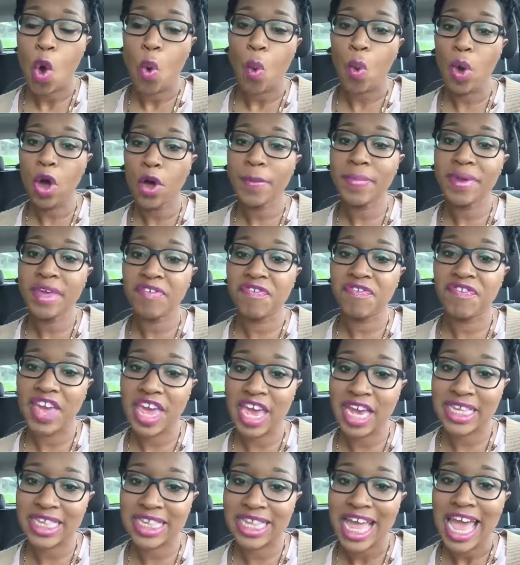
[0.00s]
will be
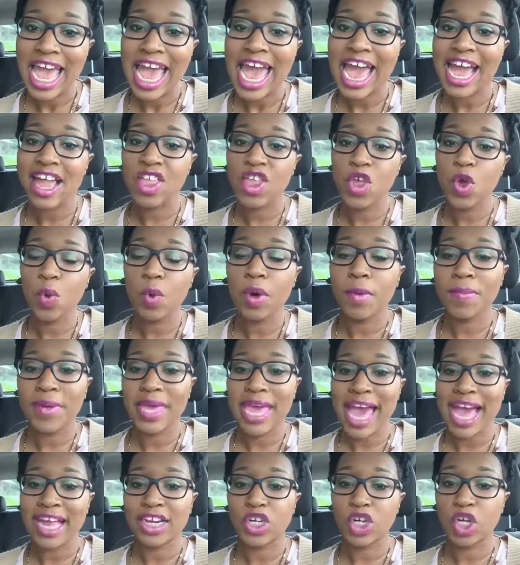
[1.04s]
fixed and you will
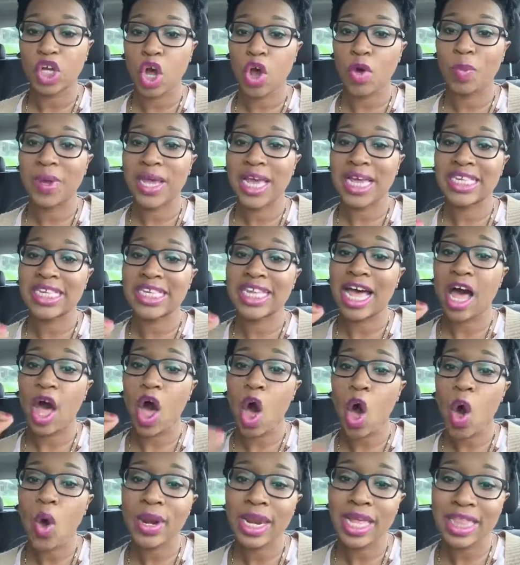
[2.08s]
be at your goal, because the
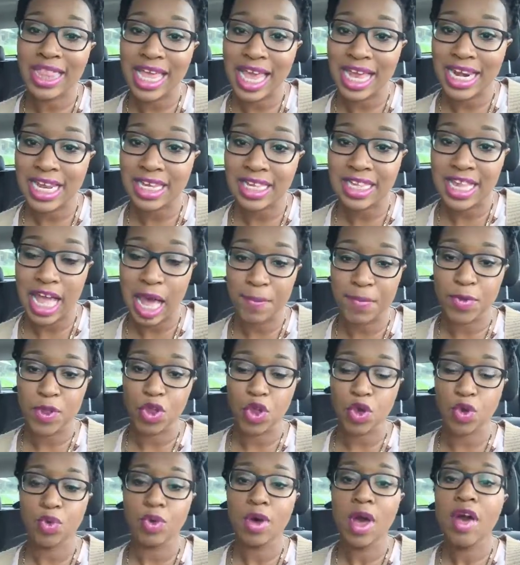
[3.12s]
only thing that's stopping
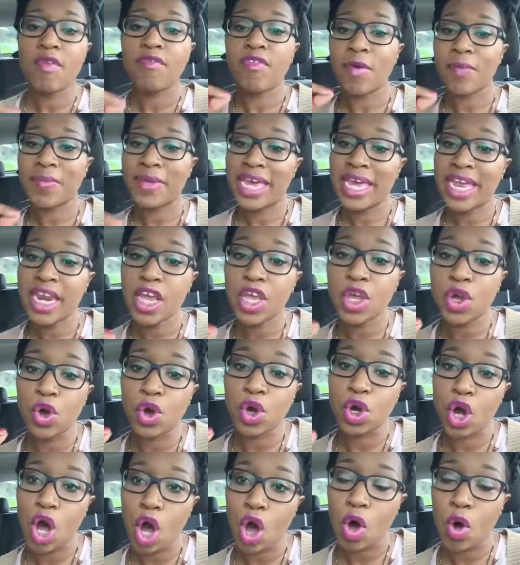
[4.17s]
you from getting your
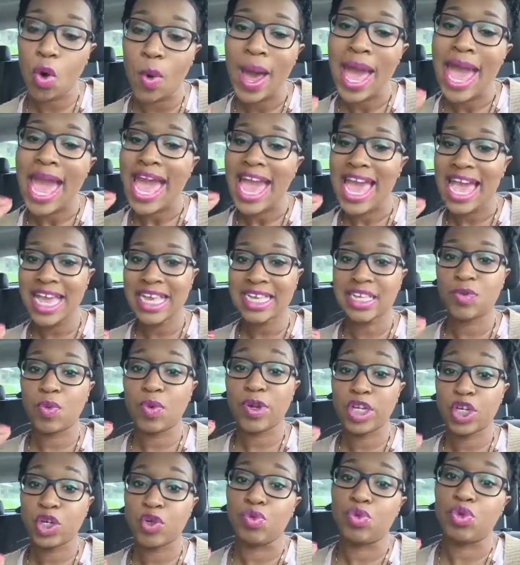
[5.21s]
goal is
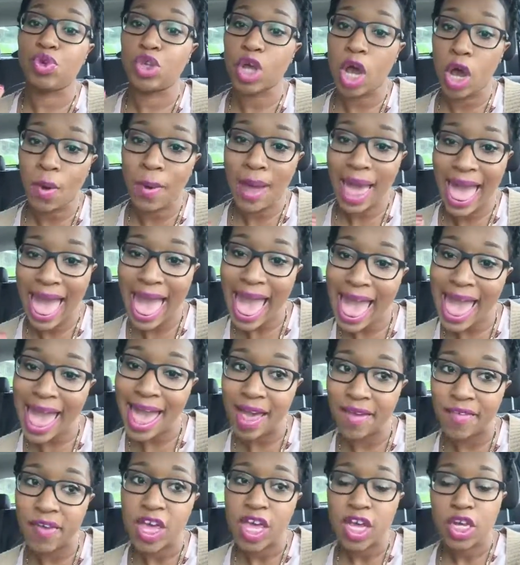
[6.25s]
what you don't
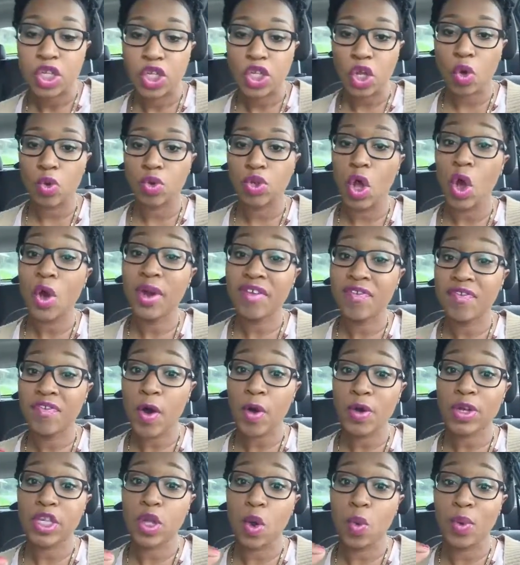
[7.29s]
have. So don't
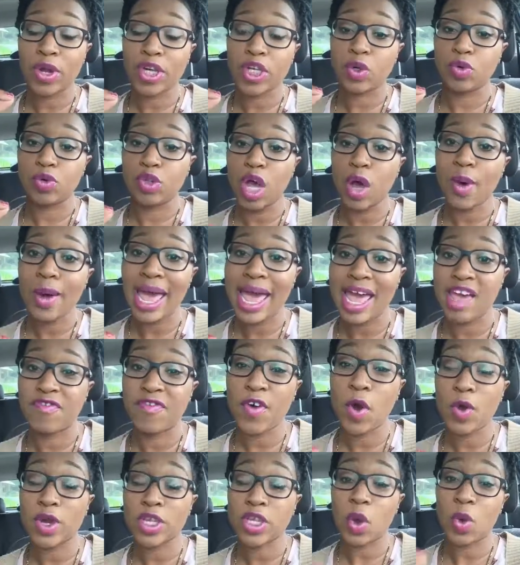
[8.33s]
focus on what you don't have.
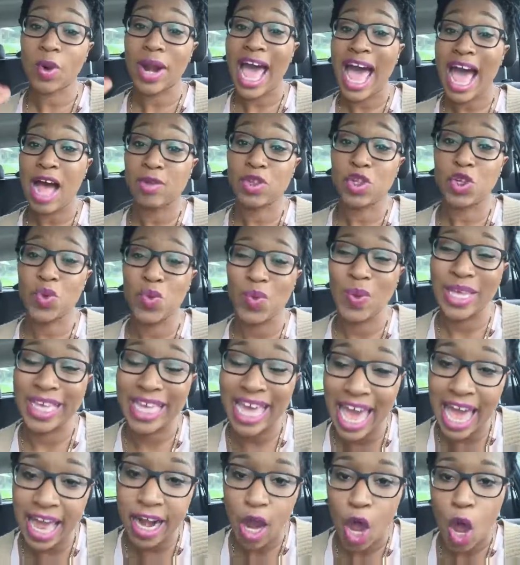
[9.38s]
Focus on how to
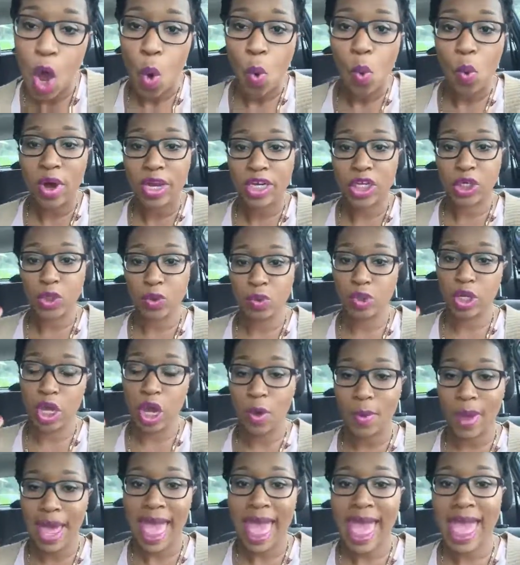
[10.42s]
get what you
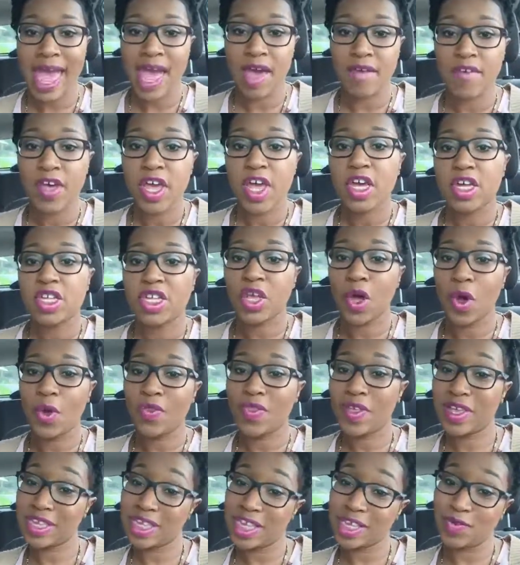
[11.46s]
don't have. So
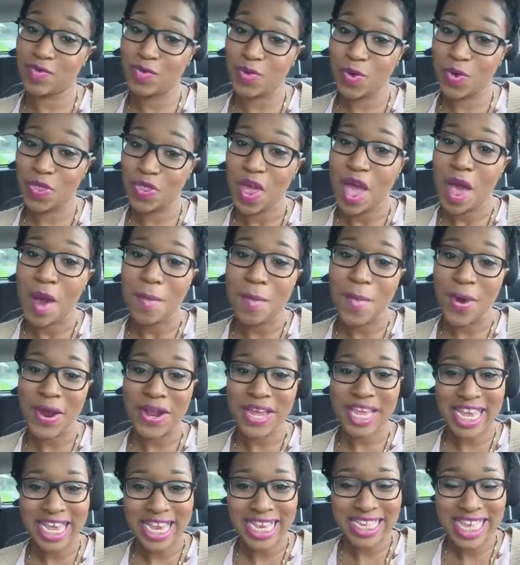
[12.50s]
this is Ruth
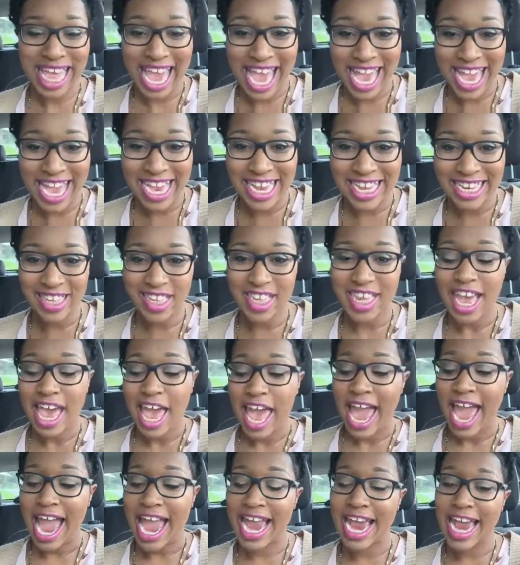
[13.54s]
Marquise Haynes.
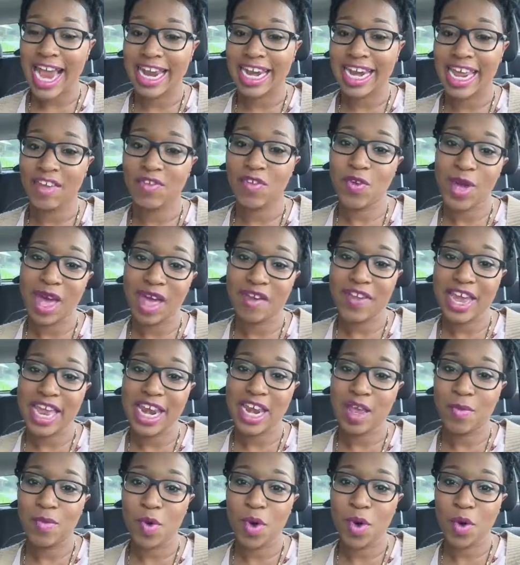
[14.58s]
And if you have
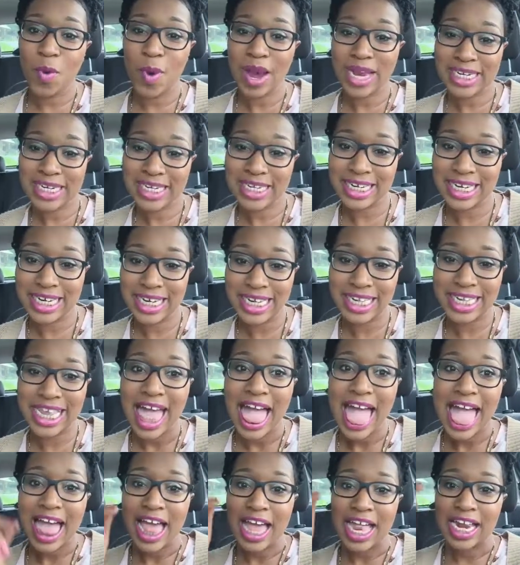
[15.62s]
any more questions,
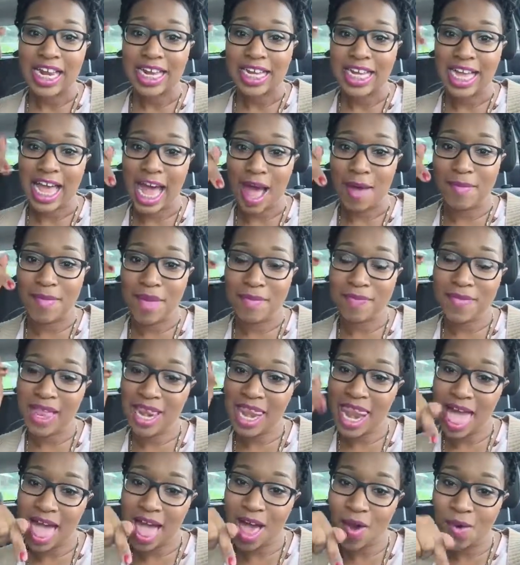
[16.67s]
comment
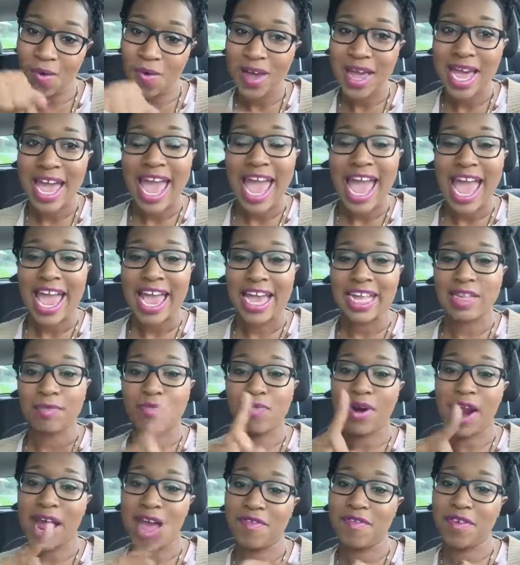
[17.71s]
below and
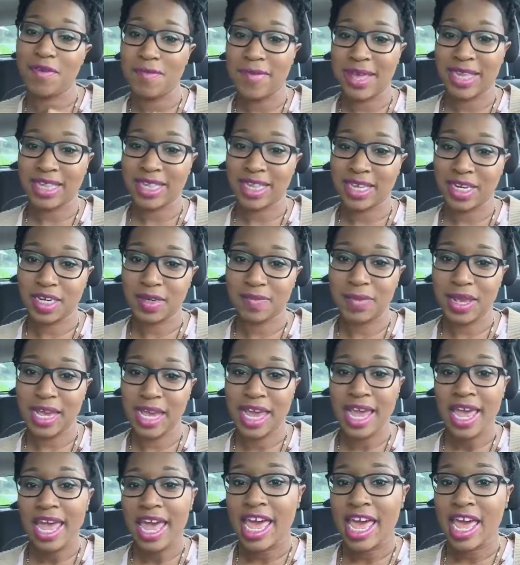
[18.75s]
private message me
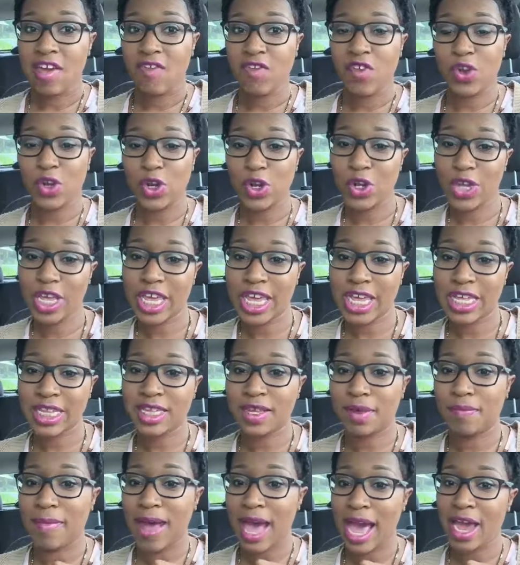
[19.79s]
if you're looking
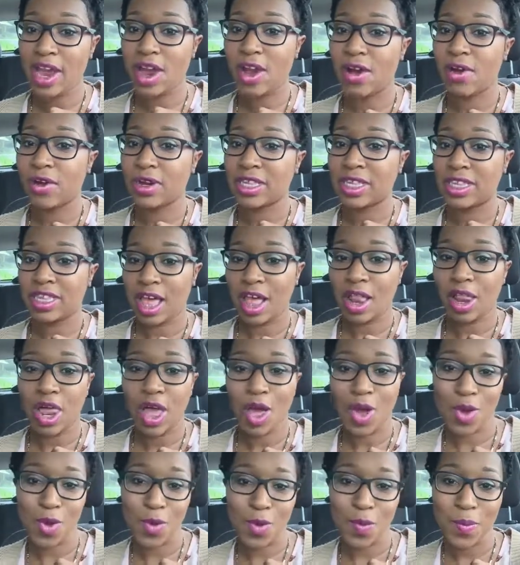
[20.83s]
to buy or sell a
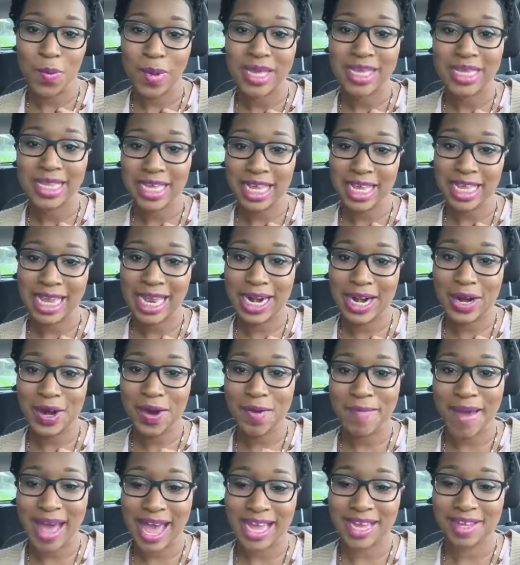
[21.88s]
home. See you later.
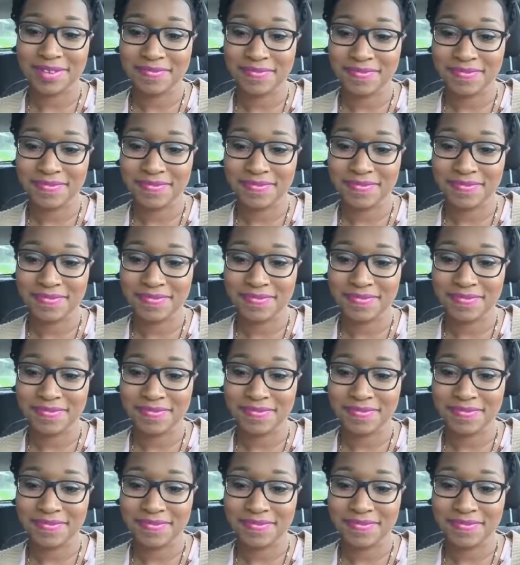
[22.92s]
Bye.